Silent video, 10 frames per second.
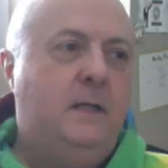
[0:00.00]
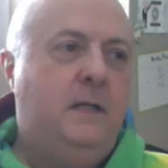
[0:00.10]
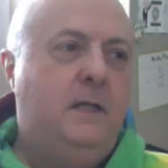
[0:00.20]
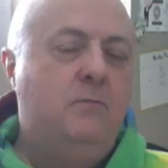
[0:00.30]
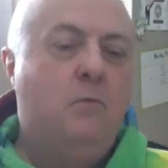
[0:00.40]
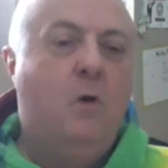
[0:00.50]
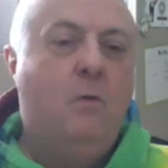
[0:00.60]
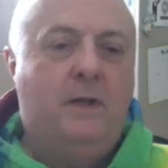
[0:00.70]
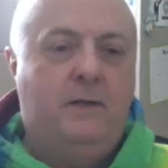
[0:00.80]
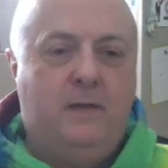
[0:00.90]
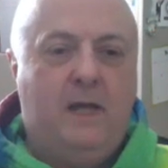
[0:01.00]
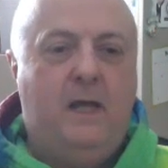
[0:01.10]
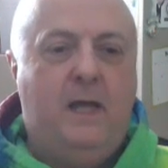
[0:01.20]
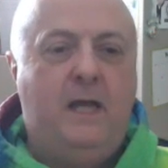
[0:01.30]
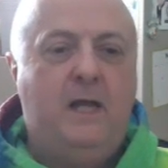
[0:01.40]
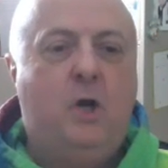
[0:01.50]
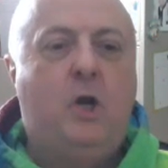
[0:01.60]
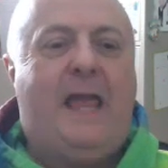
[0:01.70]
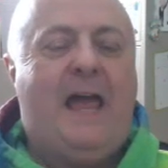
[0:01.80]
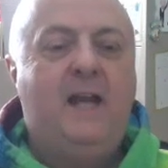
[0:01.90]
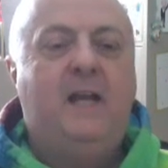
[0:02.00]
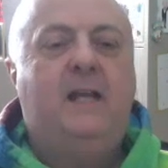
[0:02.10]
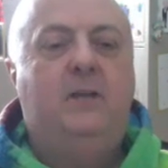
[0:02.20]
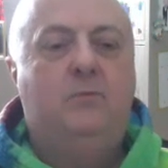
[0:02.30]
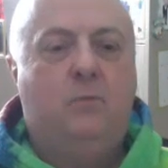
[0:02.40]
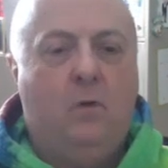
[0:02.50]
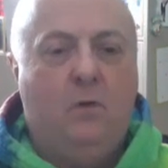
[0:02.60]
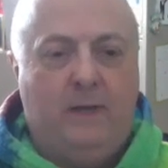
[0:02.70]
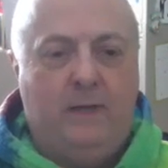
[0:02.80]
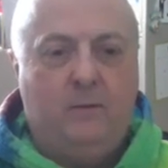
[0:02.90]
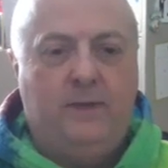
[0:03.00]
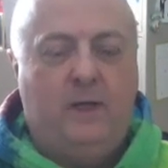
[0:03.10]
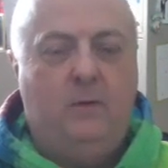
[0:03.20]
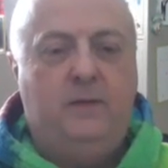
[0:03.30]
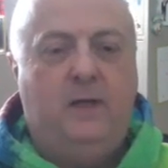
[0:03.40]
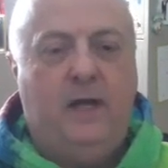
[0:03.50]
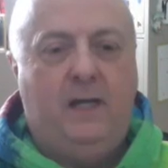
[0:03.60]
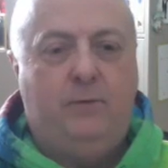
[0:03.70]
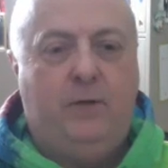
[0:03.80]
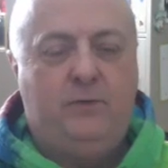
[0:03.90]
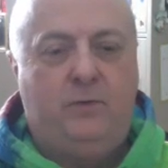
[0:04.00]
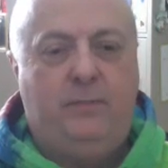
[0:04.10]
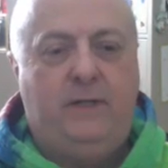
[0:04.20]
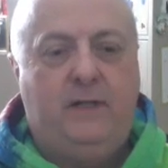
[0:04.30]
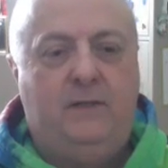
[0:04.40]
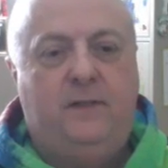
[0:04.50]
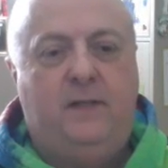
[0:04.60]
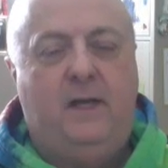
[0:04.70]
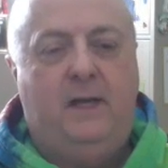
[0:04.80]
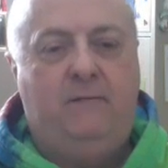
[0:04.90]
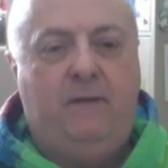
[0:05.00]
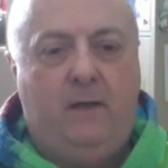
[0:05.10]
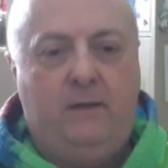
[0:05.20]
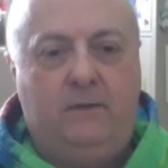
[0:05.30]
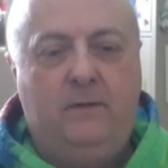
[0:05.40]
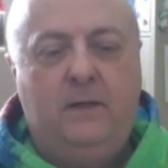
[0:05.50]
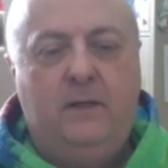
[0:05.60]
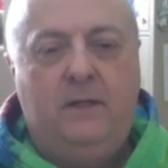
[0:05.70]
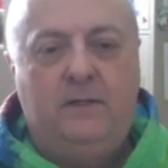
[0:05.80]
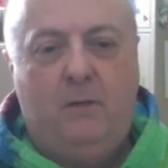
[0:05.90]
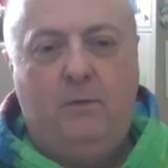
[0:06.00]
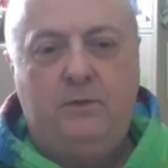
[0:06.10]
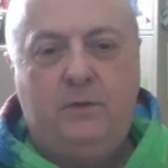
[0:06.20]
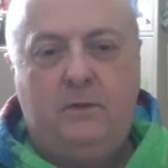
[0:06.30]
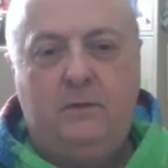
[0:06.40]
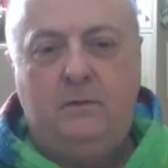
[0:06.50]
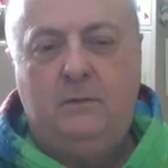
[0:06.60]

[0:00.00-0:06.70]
enrollment, an organic enrollment without the high pressure because of the high value. Is that what you're,